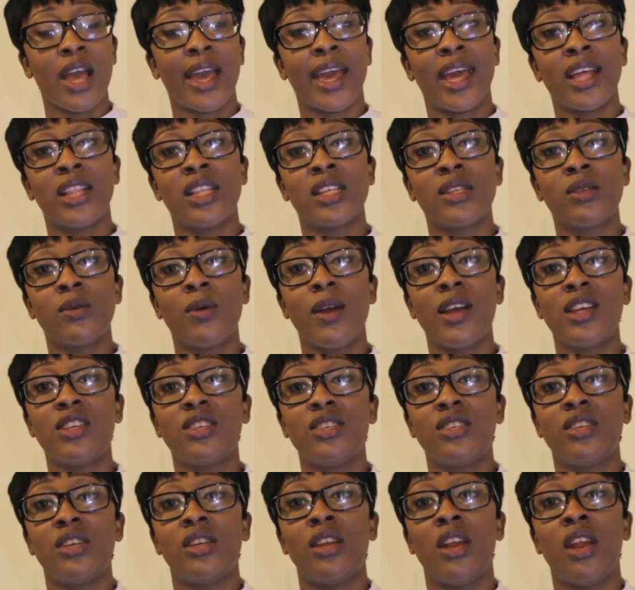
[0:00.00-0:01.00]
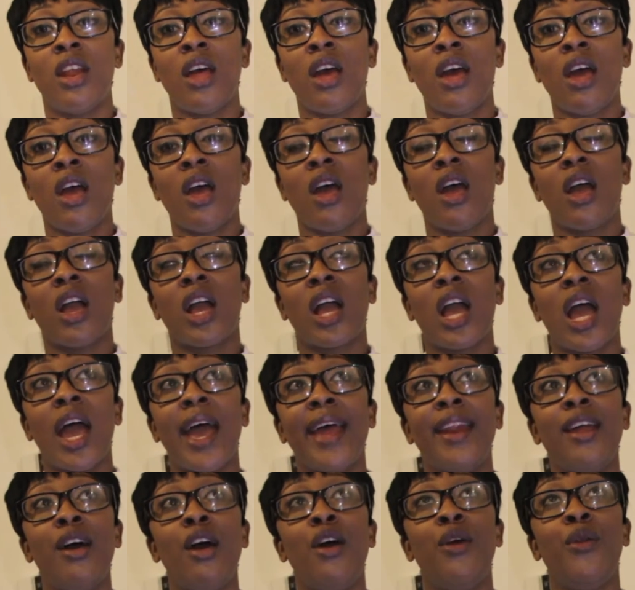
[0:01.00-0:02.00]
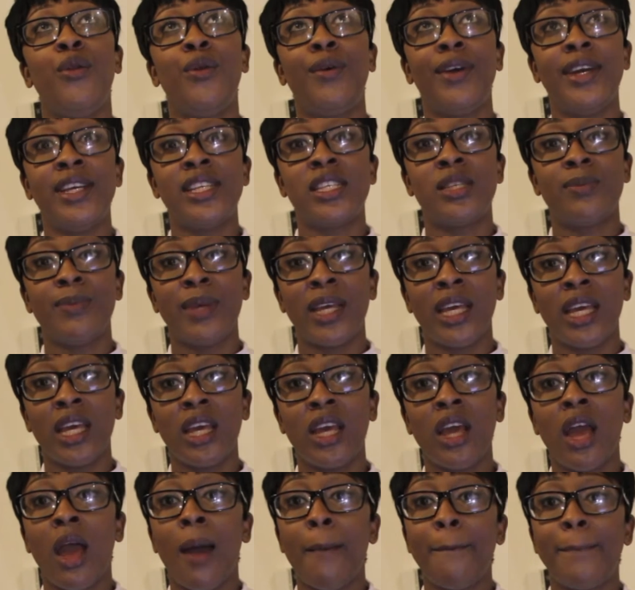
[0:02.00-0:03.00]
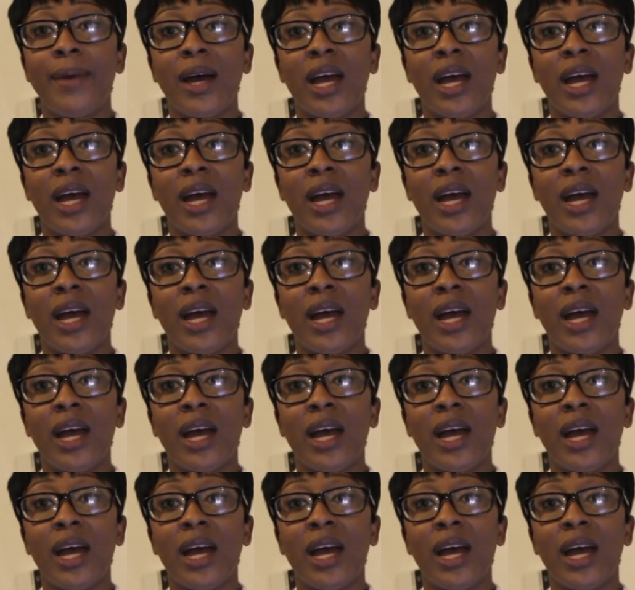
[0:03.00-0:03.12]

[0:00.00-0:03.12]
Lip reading: Okay, this question kind of annoys me,